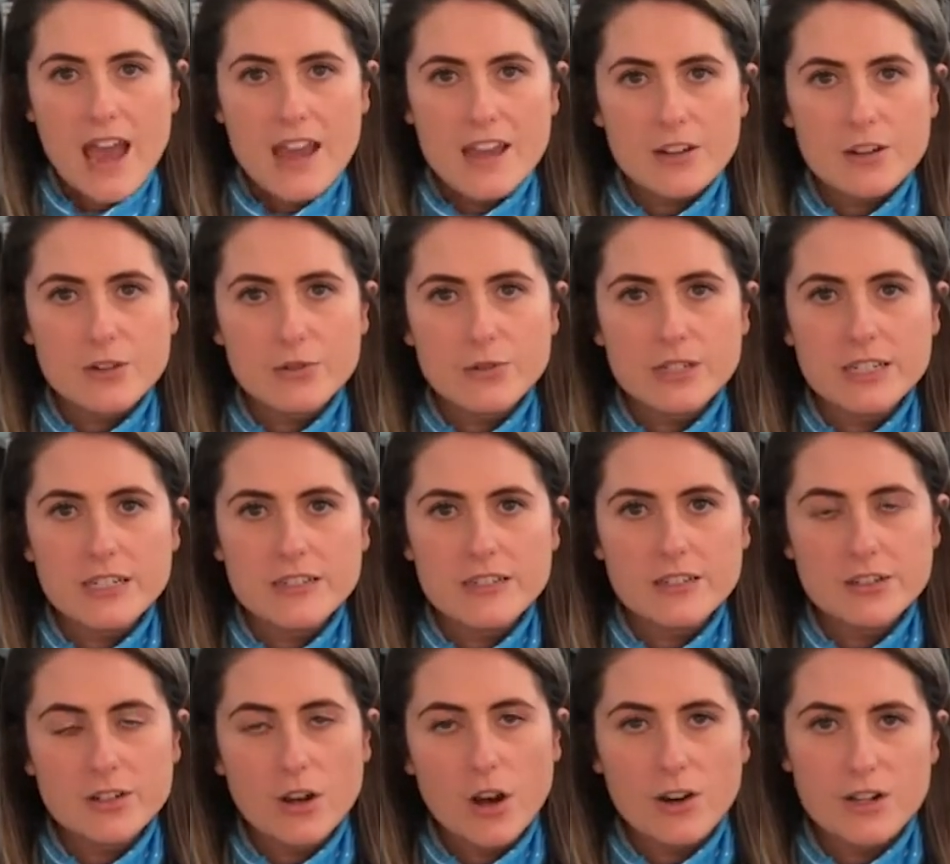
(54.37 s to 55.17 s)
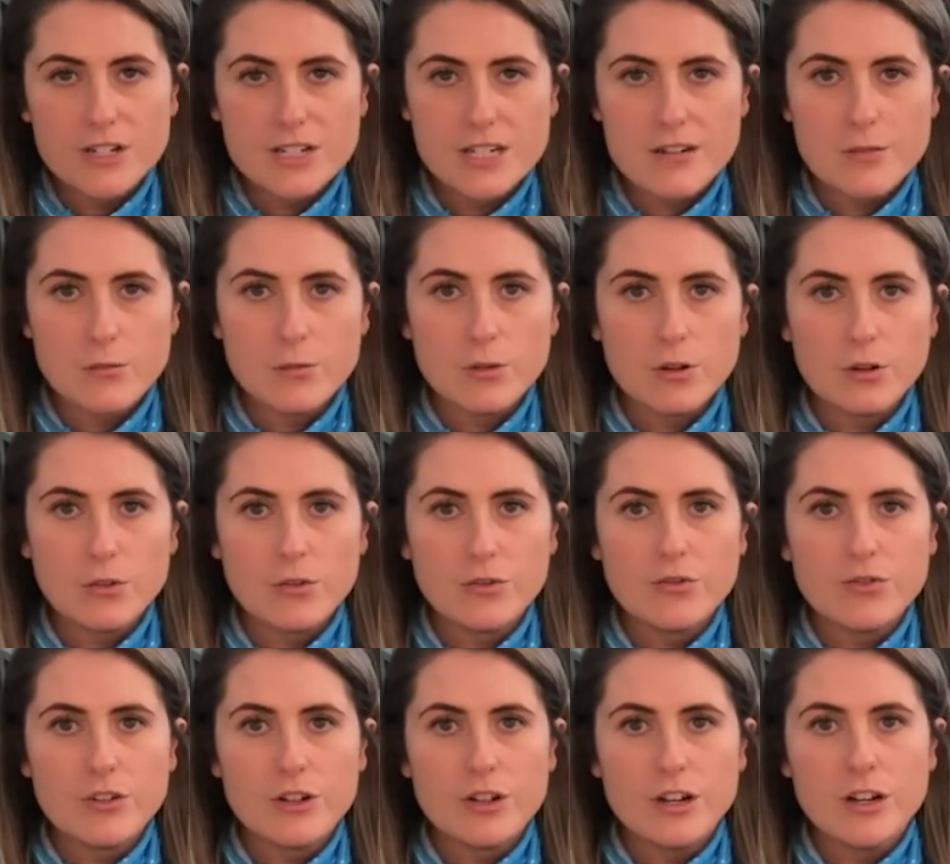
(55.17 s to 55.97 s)
You don't need to charge it. We're
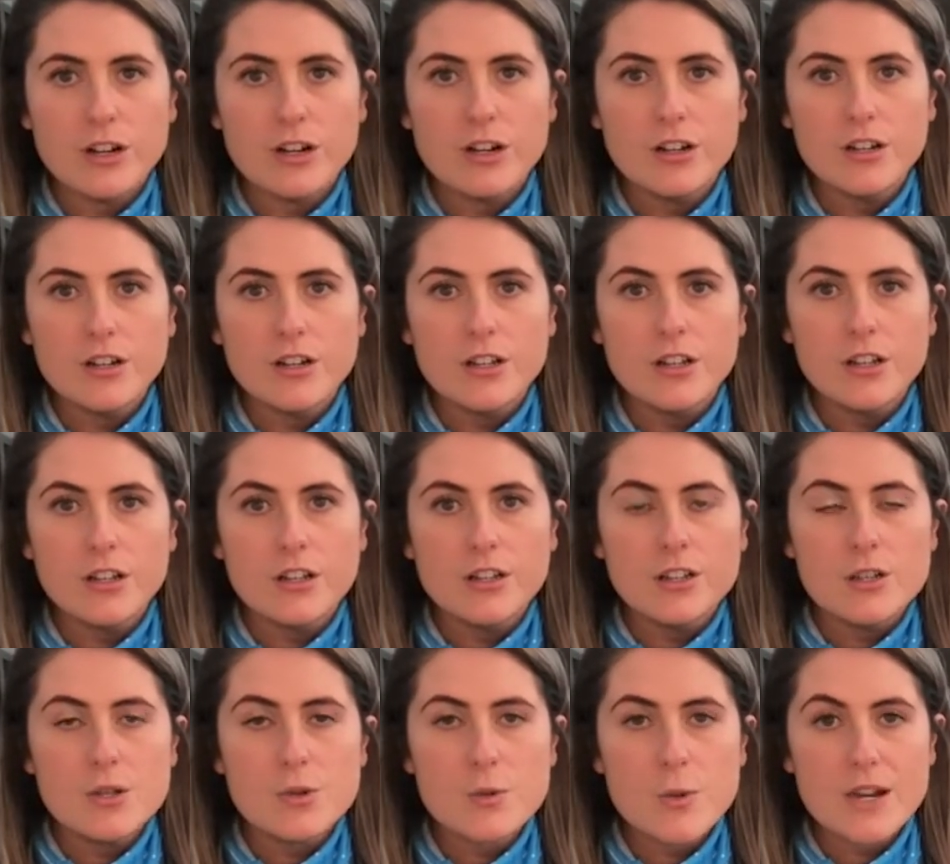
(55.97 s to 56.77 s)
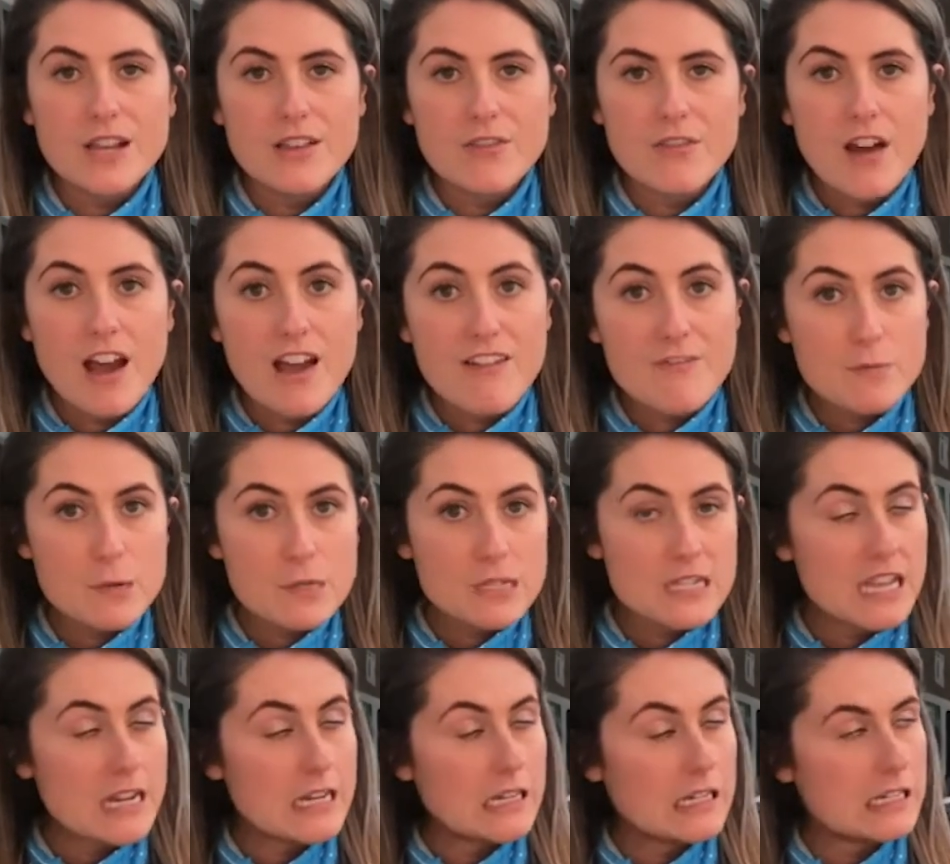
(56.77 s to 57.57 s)
over
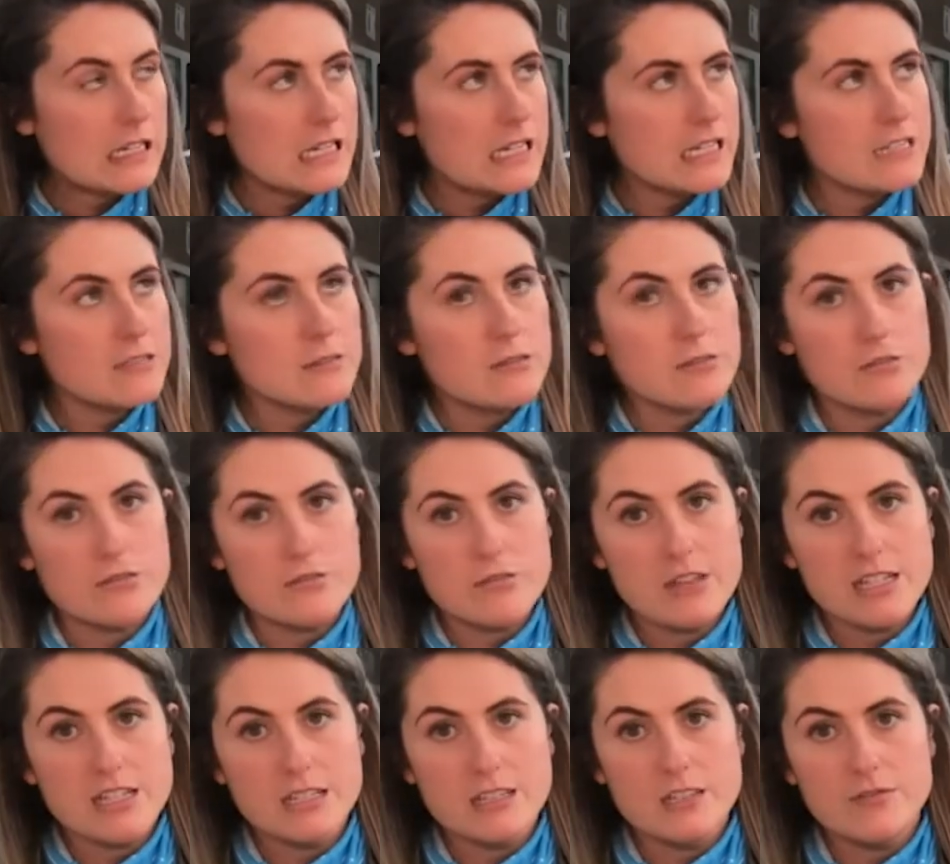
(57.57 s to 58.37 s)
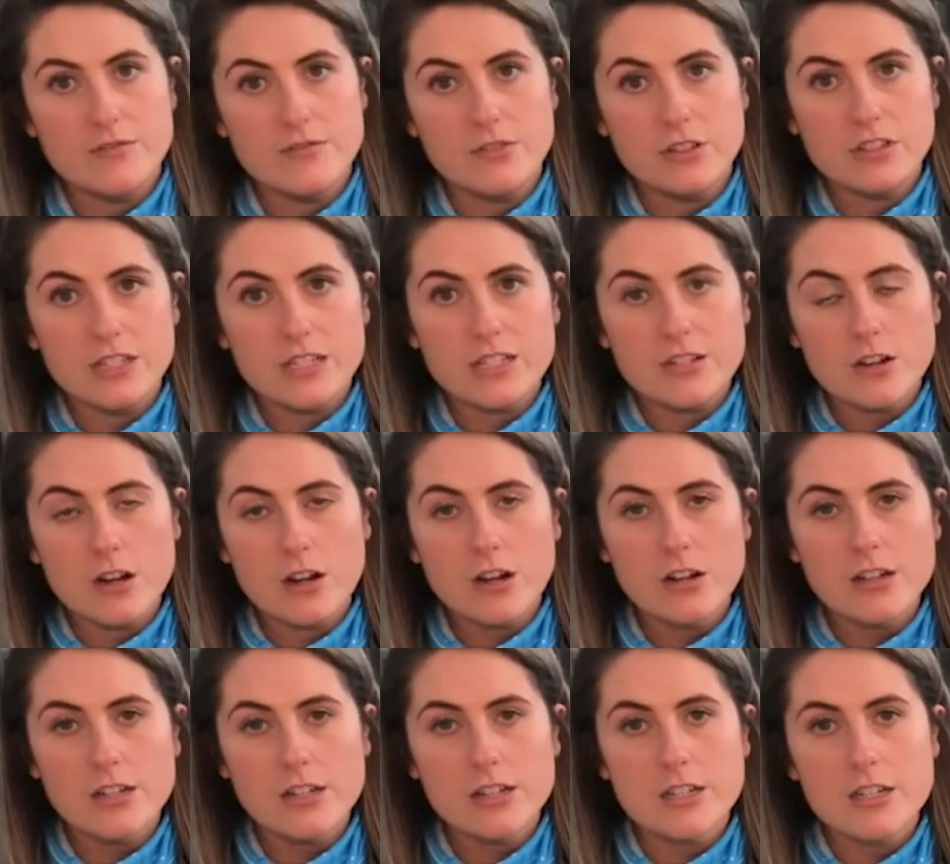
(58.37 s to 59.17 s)
25% at least, so this is fully
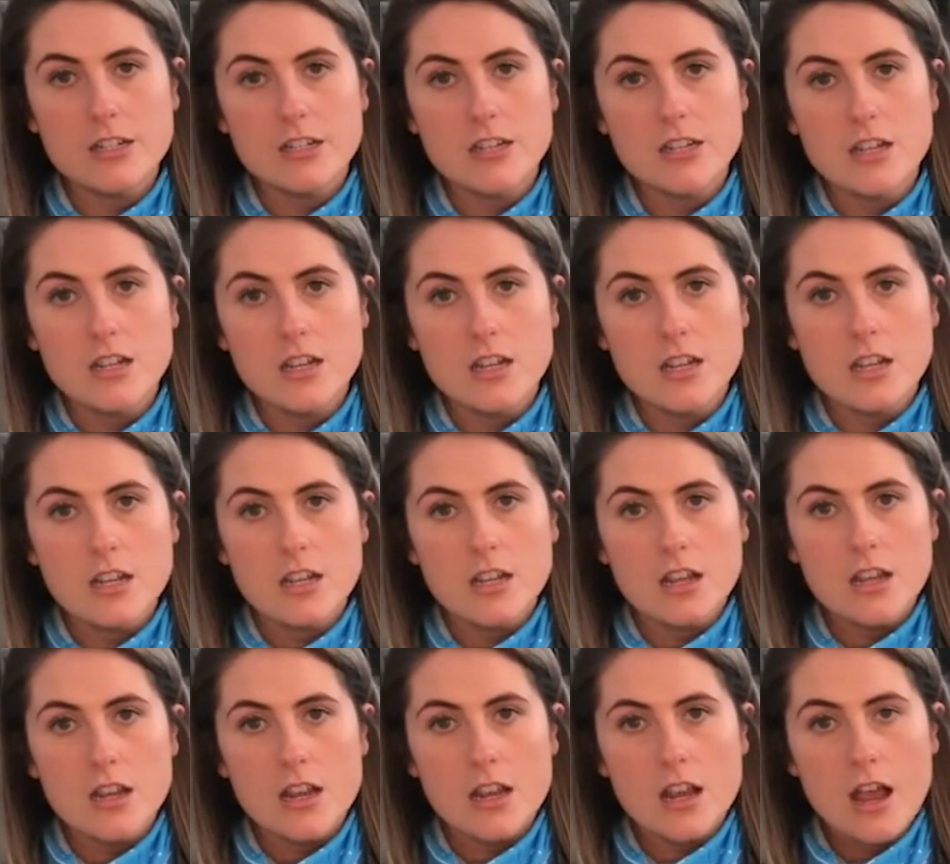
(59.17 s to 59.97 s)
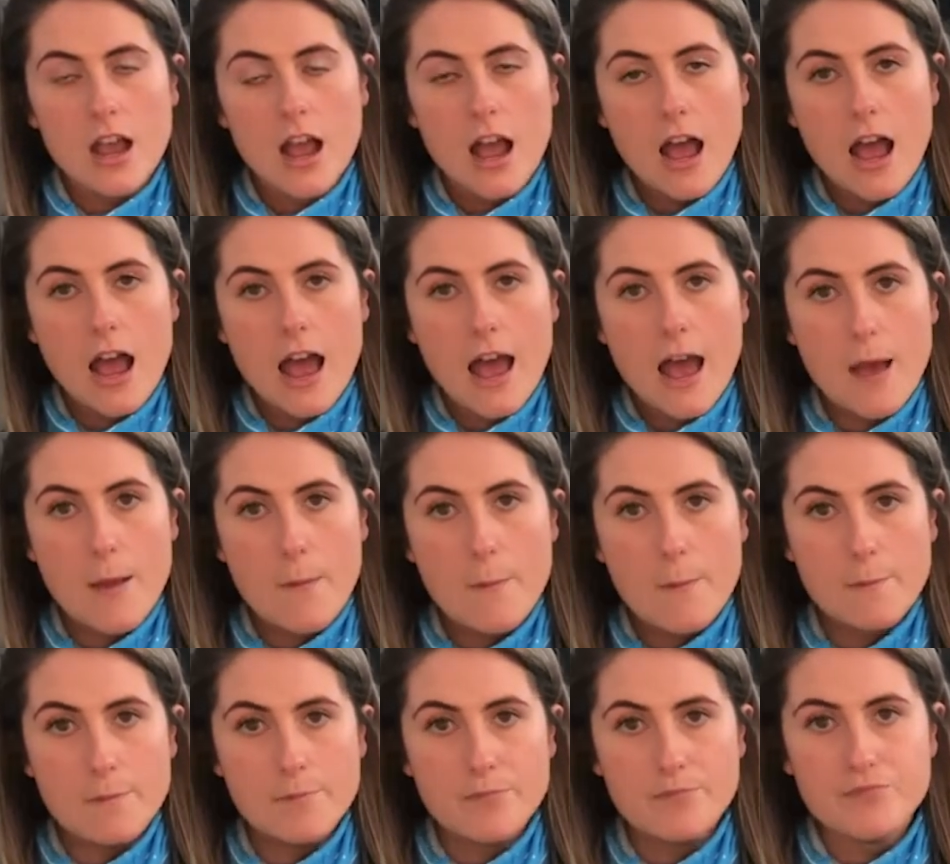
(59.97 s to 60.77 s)
charged.
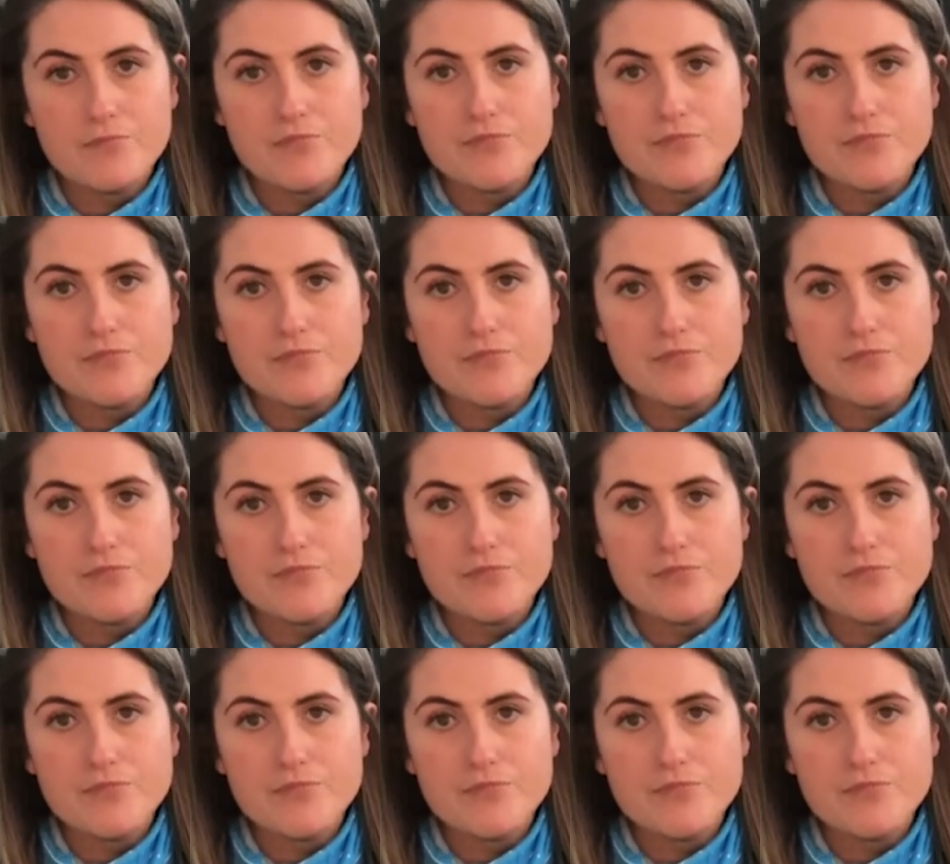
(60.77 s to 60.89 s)
Then